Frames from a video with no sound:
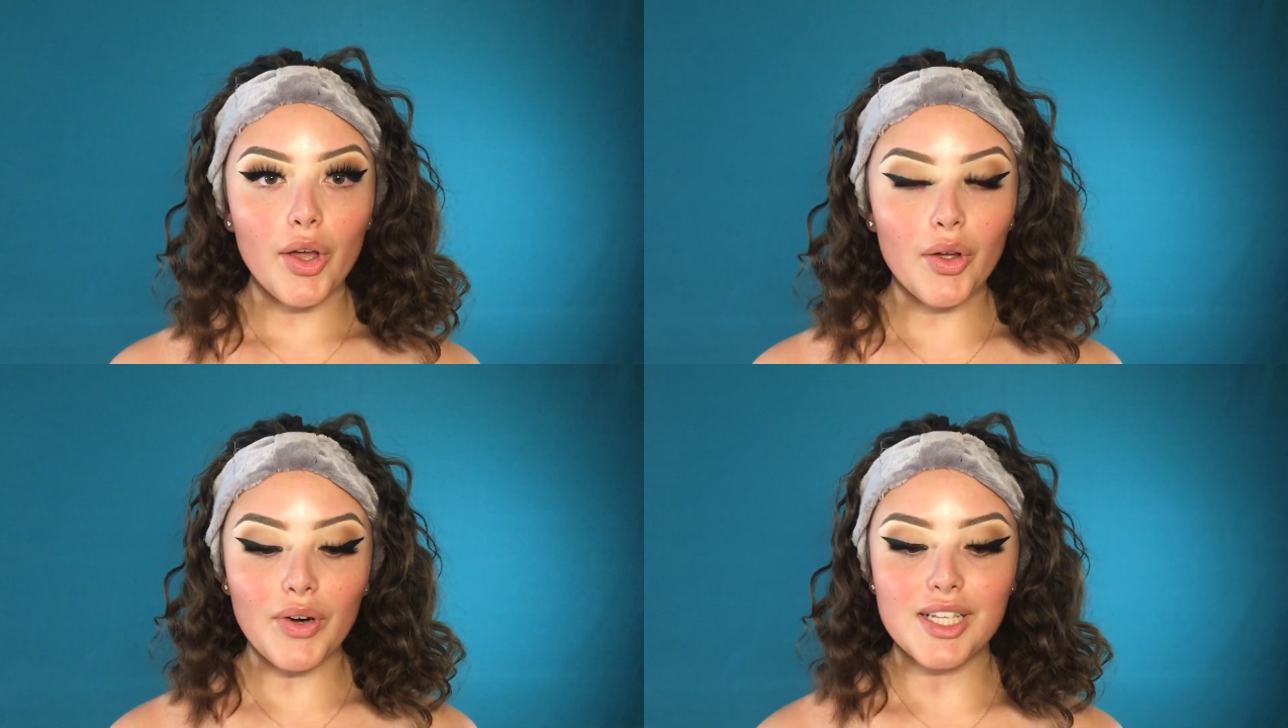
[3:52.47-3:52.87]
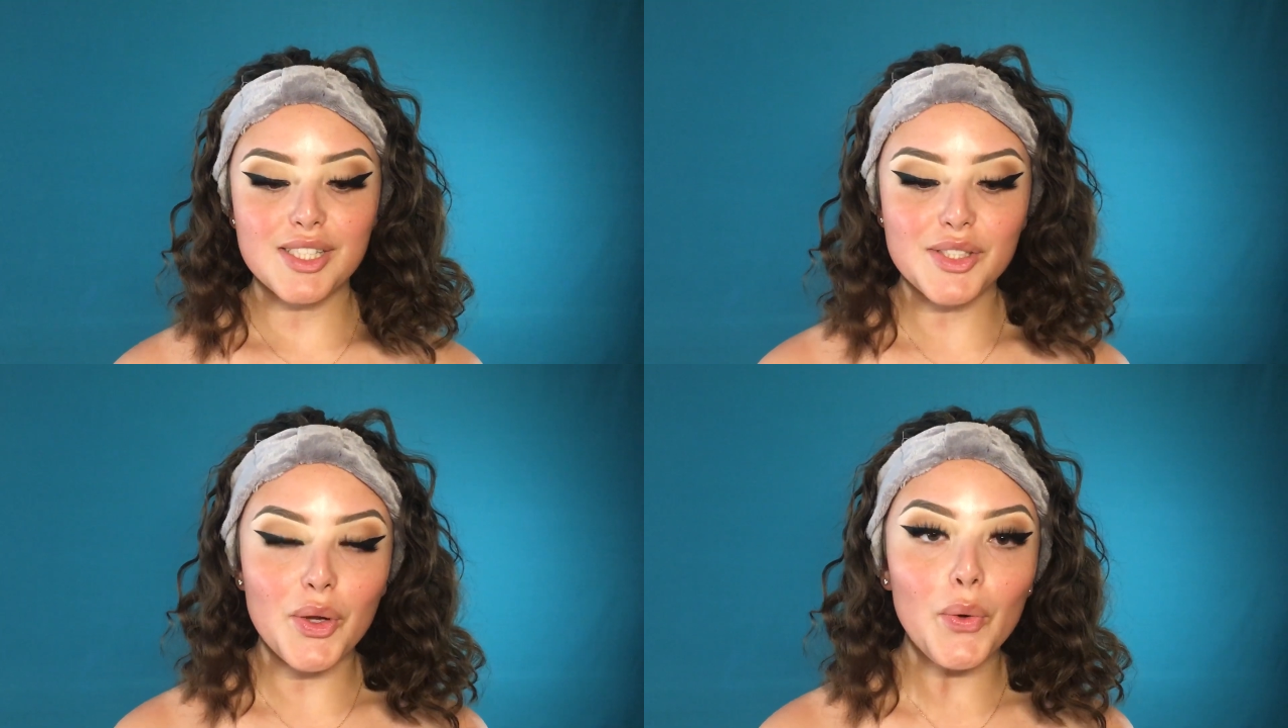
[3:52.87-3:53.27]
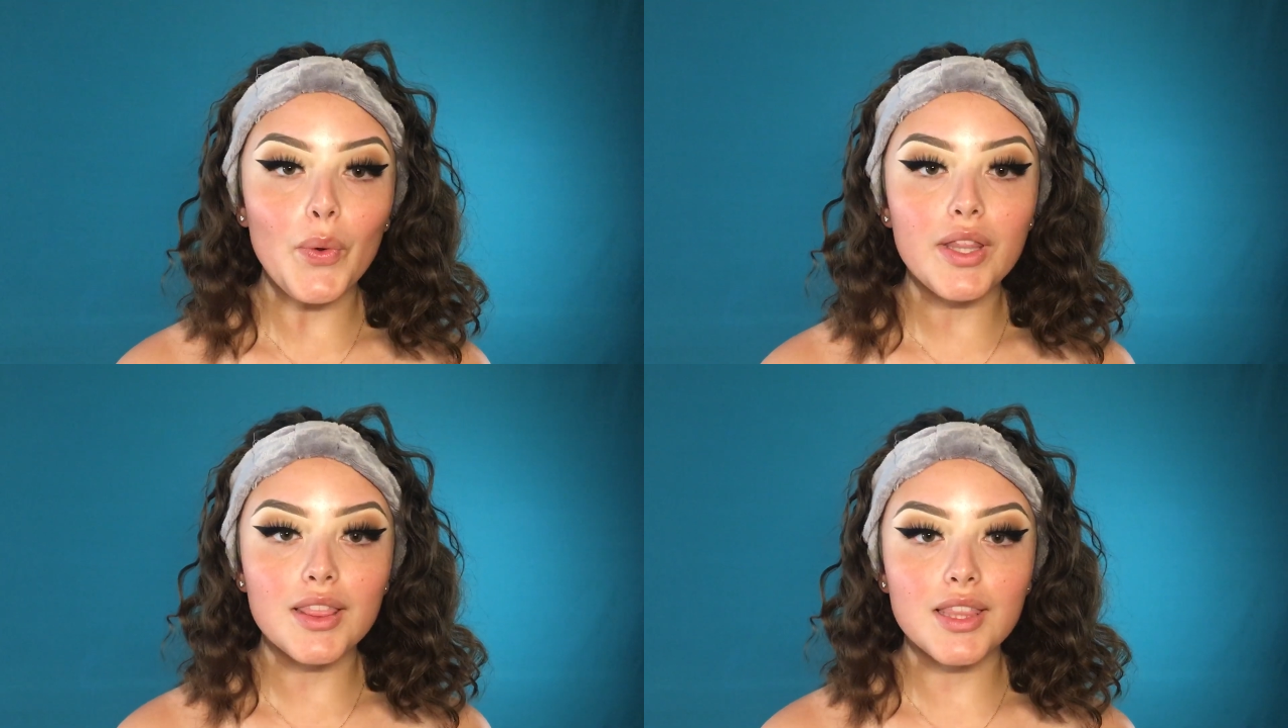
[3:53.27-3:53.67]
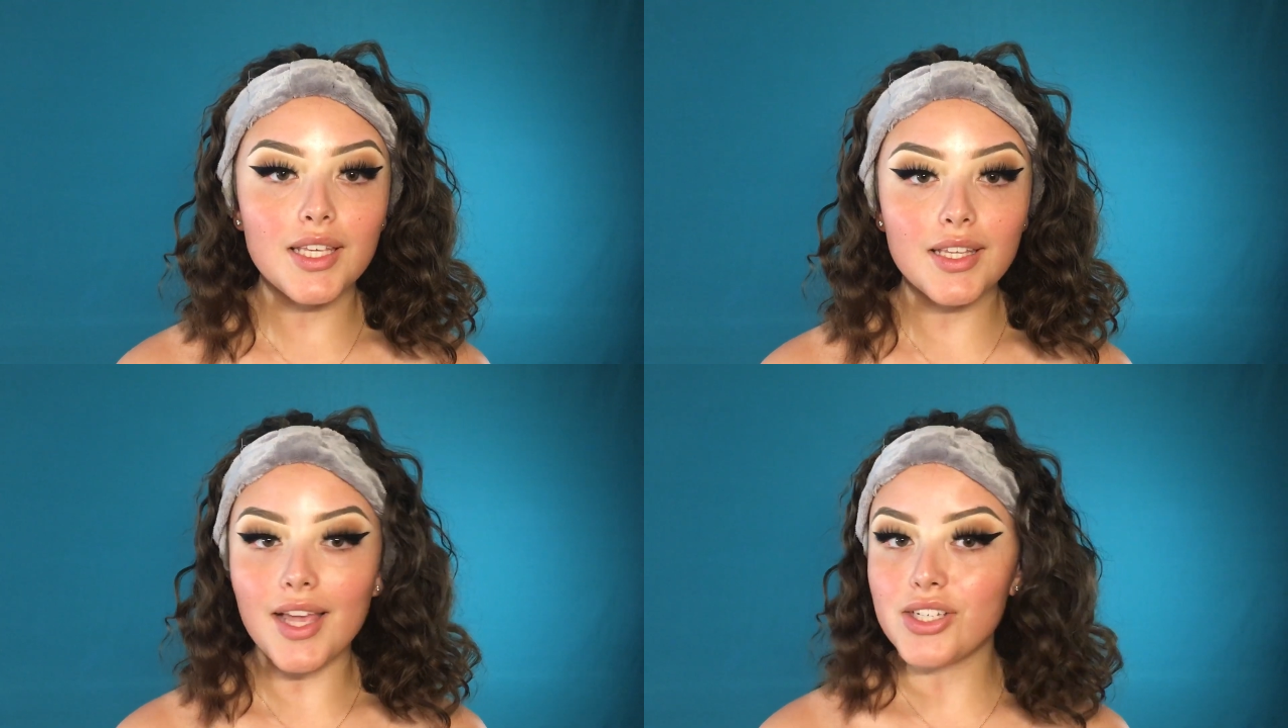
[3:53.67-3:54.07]
Alright, so
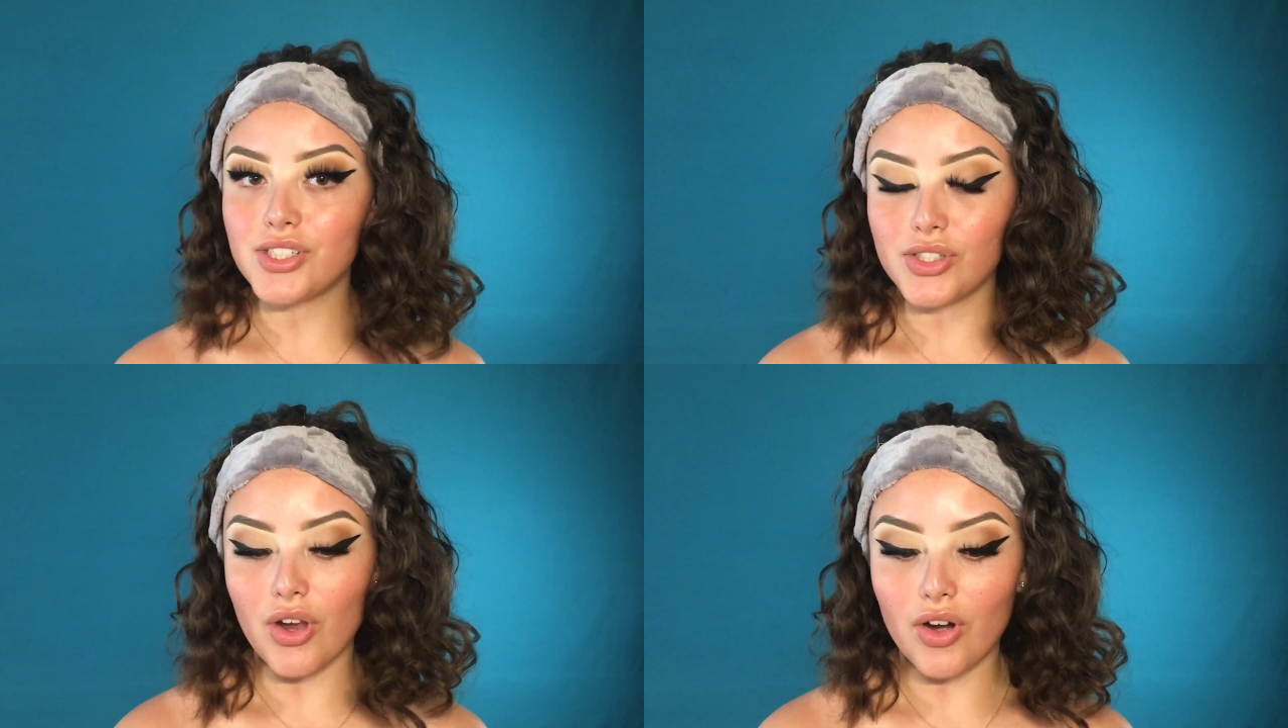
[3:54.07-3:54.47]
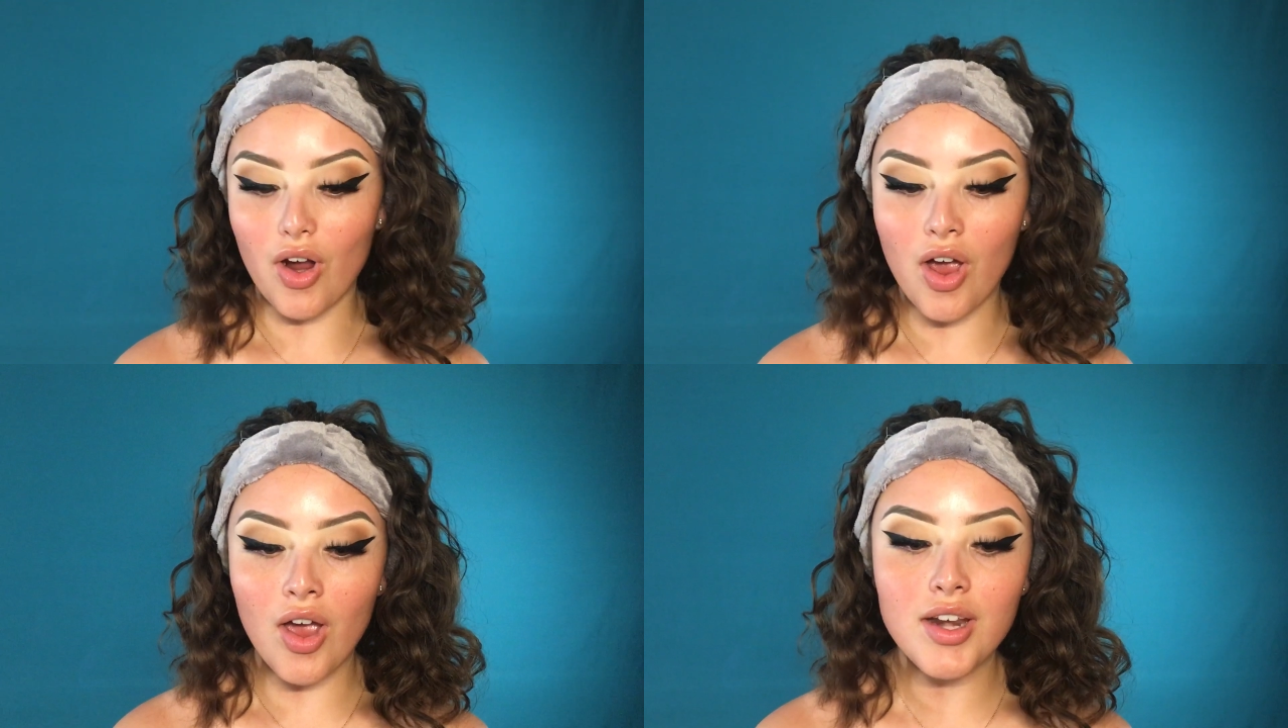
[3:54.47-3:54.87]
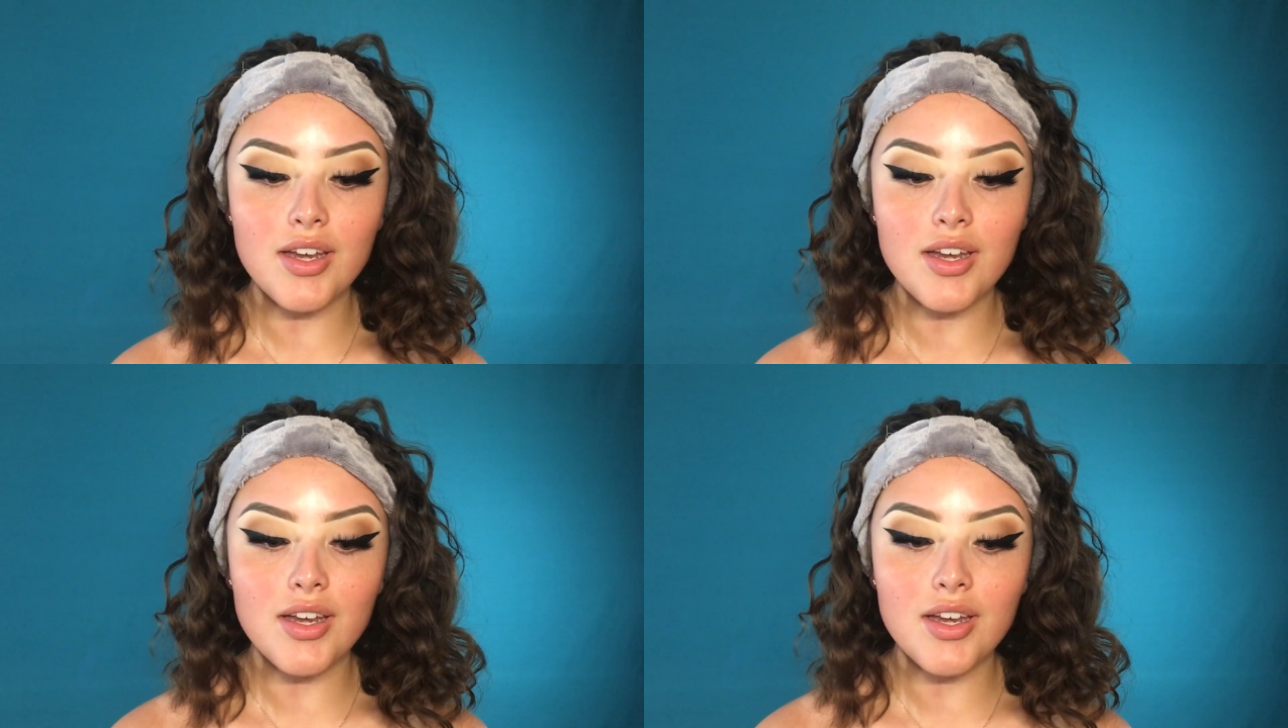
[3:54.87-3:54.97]
the lashes are on.